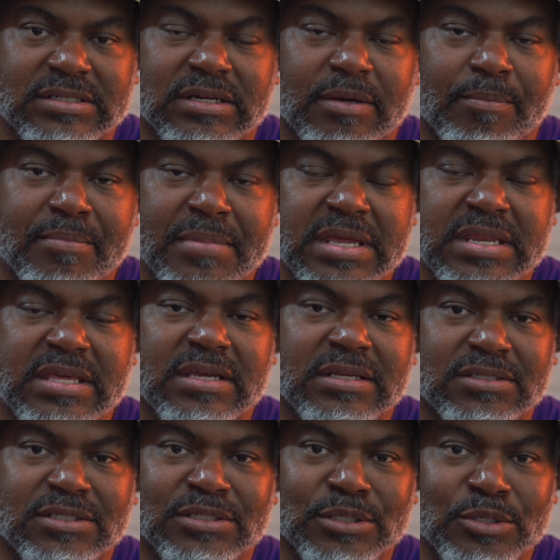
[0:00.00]
an
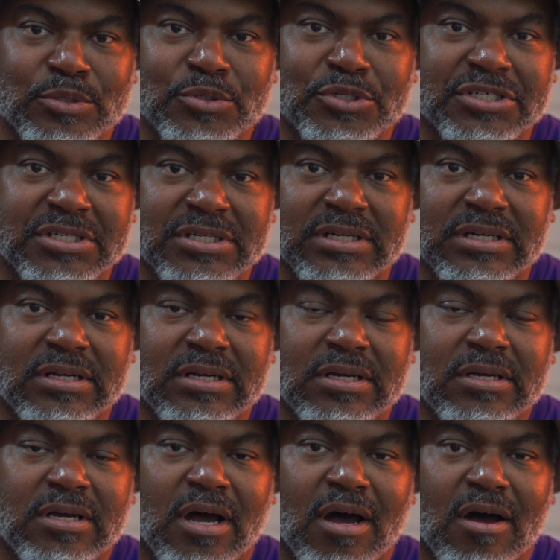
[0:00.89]
immediate solution
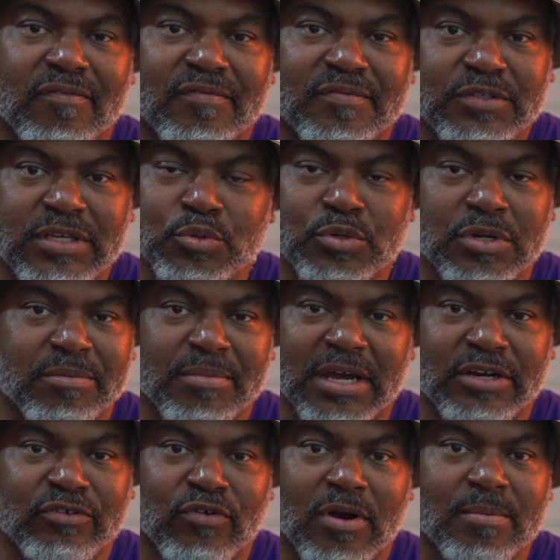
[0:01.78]
of tuning
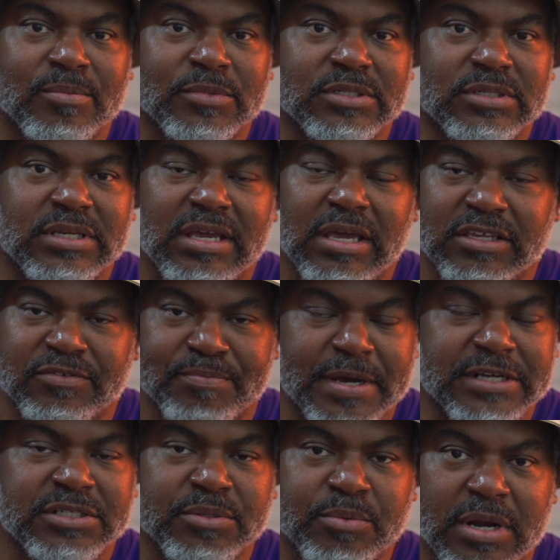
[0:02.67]
my drums,
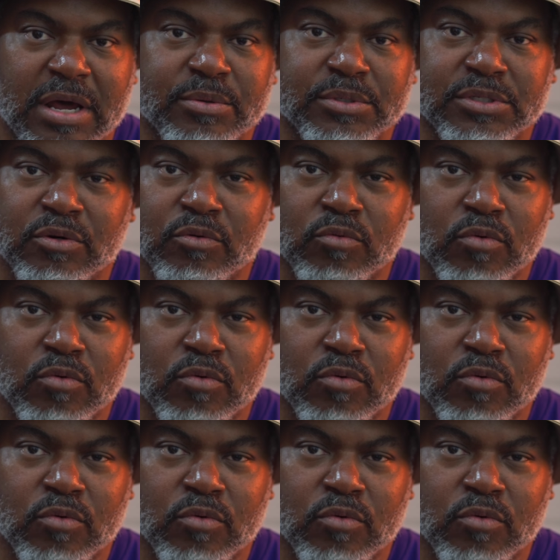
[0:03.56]
especially when I was in a